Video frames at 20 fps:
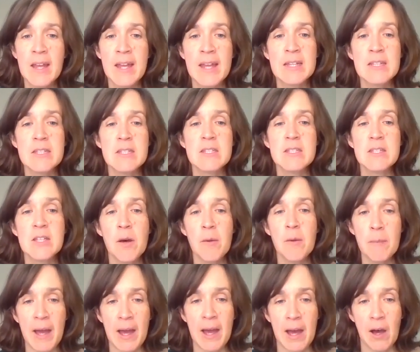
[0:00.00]
And
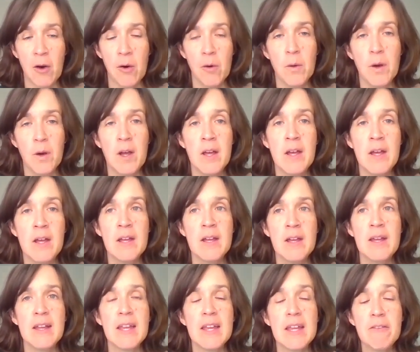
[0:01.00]
somehow
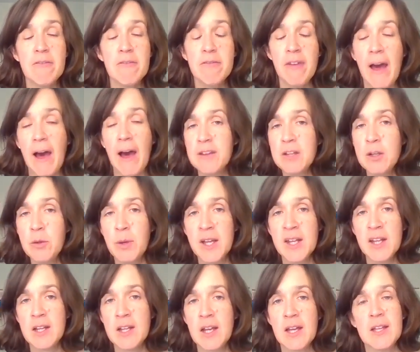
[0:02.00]

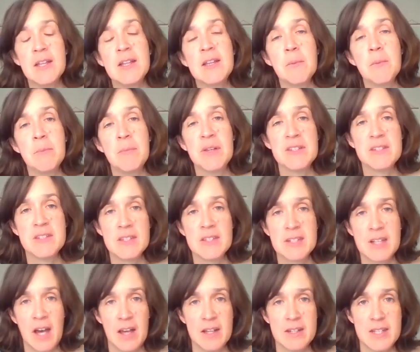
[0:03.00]
evaluating in the
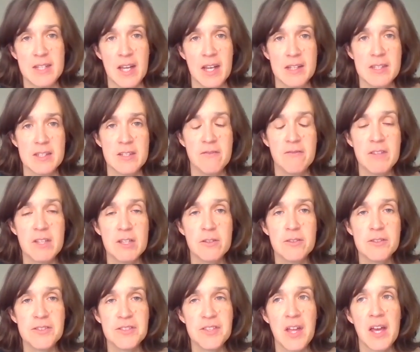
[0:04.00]
business context
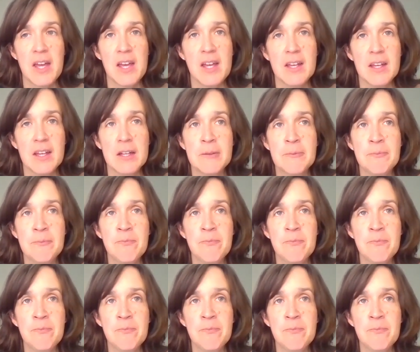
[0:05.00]
feels like